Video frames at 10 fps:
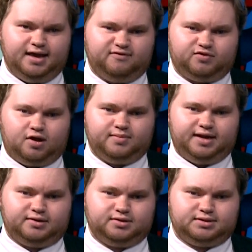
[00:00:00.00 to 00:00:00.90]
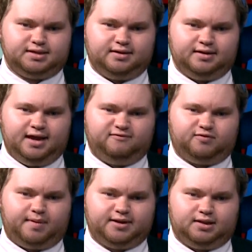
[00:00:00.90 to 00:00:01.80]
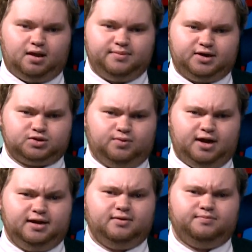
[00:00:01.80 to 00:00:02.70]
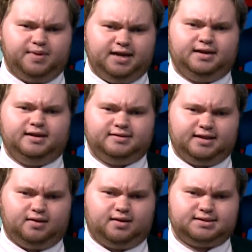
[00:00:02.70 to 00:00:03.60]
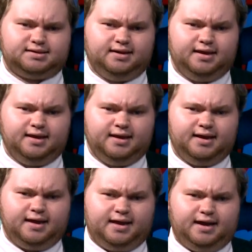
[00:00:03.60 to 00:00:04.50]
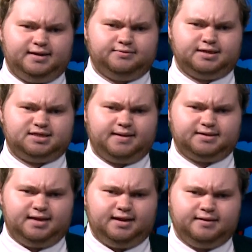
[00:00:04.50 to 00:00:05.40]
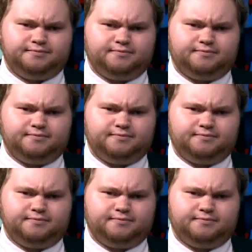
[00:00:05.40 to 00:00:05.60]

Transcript: if Republican lawmakers won, but they lost. And it was expected,